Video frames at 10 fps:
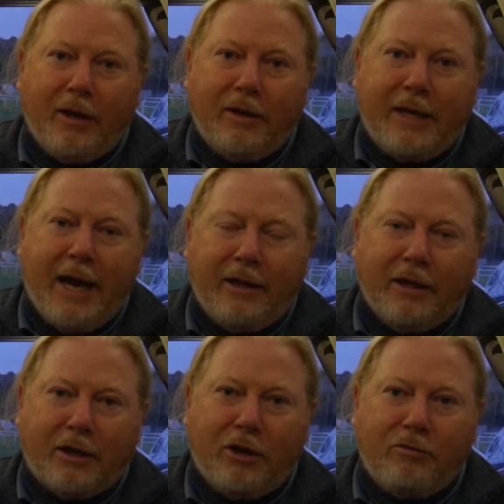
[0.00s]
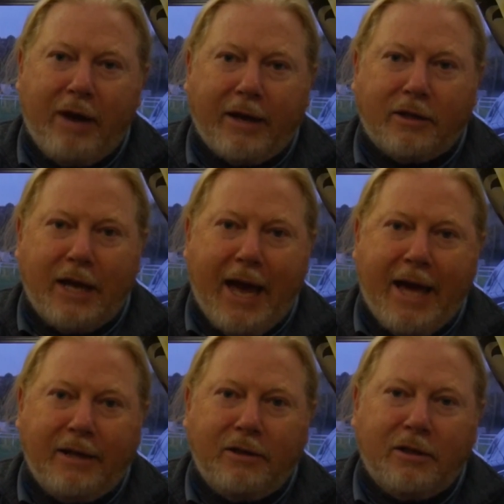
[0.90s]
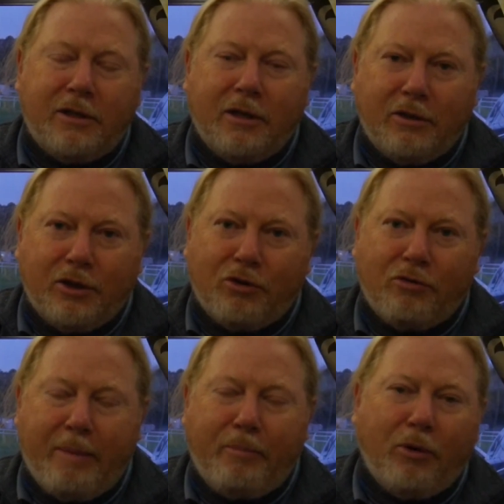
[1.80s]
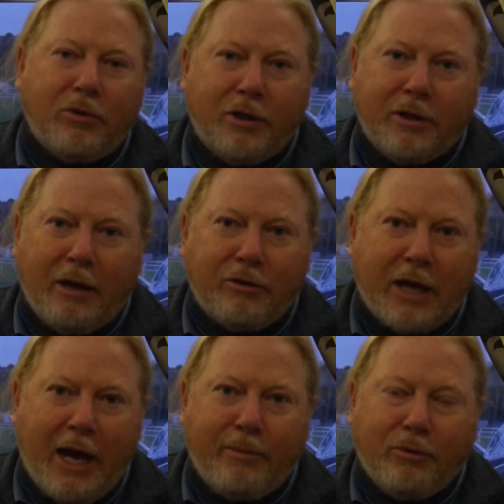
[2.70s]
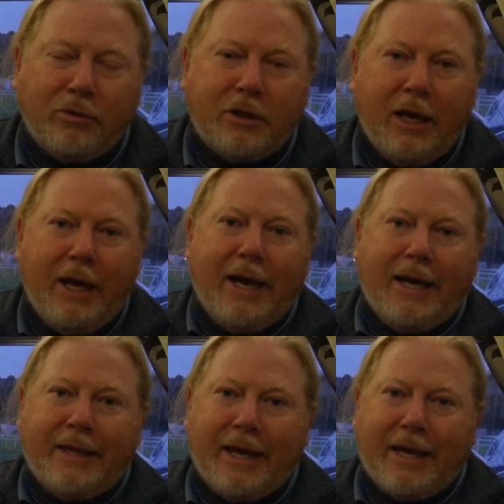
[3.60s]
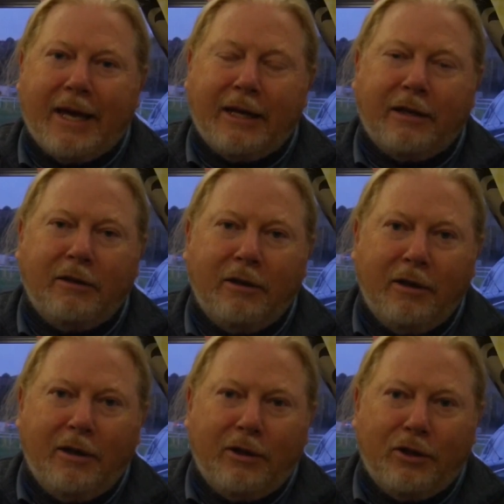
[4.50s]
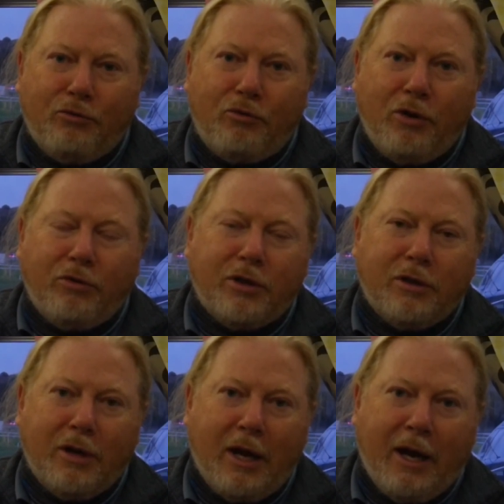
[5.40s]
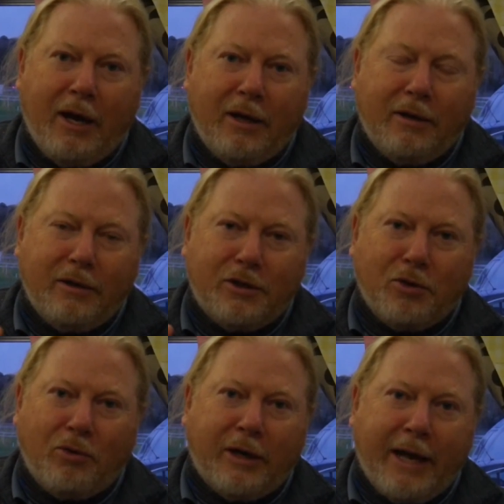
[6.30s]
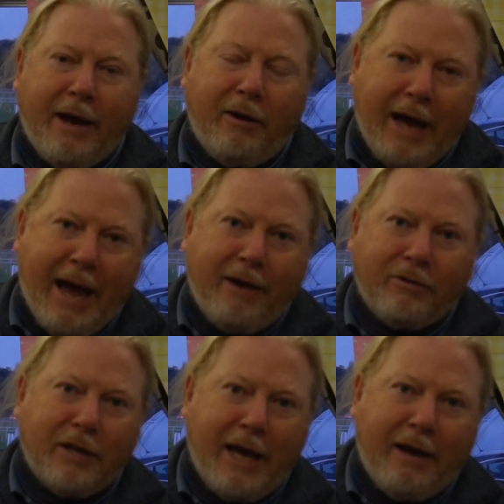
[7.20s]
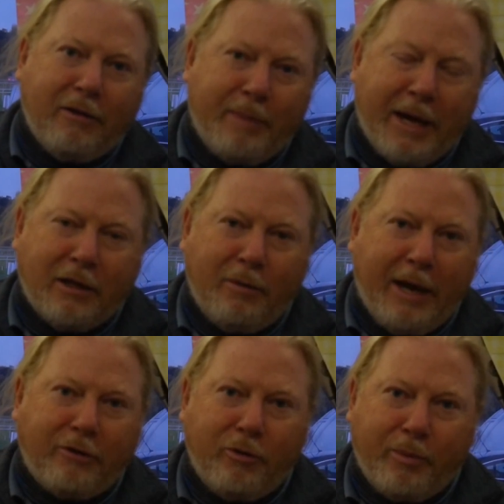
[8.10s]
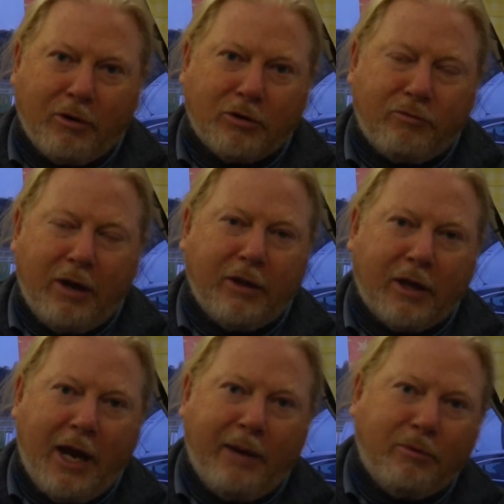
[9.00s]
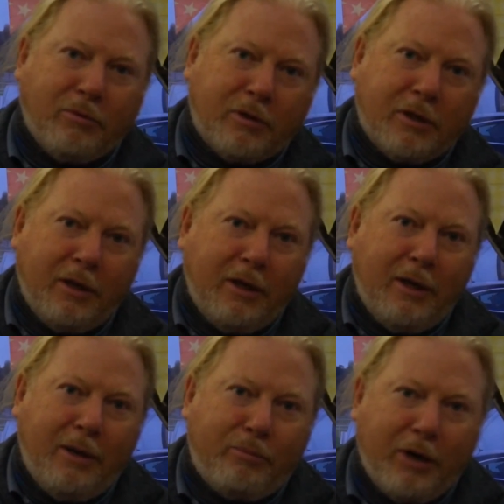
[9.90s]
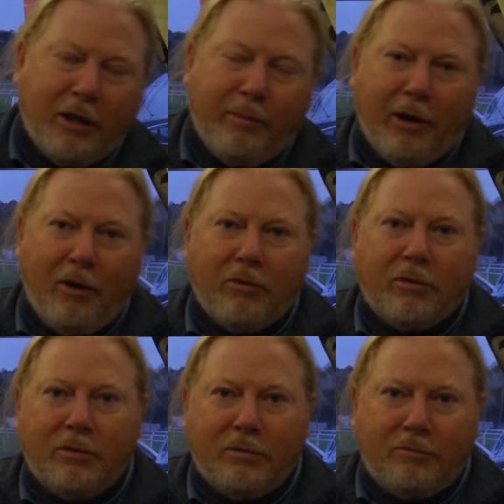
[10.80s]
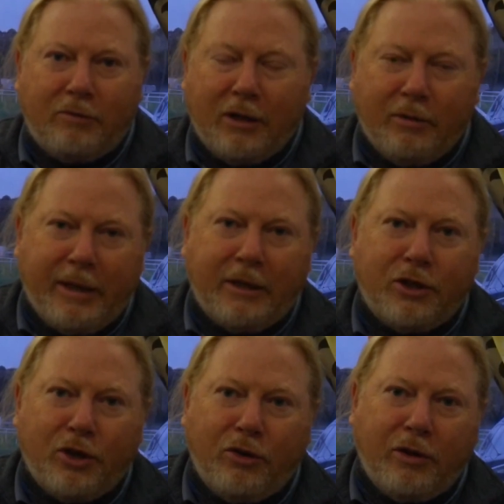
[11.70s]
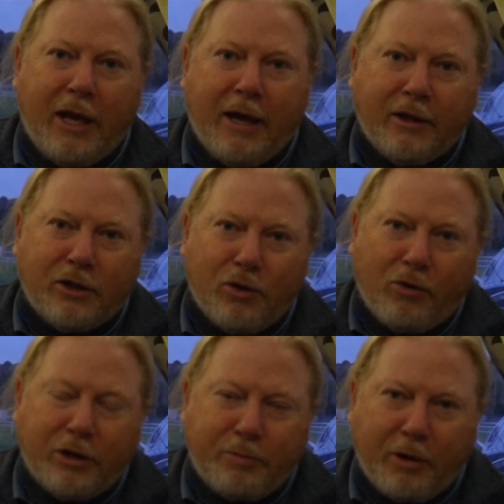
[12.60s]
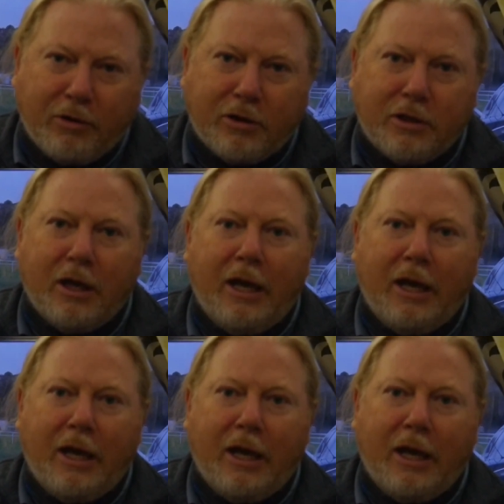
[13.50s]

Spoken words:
Getting the correct ends to crimp onto those cables, and then getting the route sorted out the back of the battery box, run the cables, bring them along, run them into the other storage box,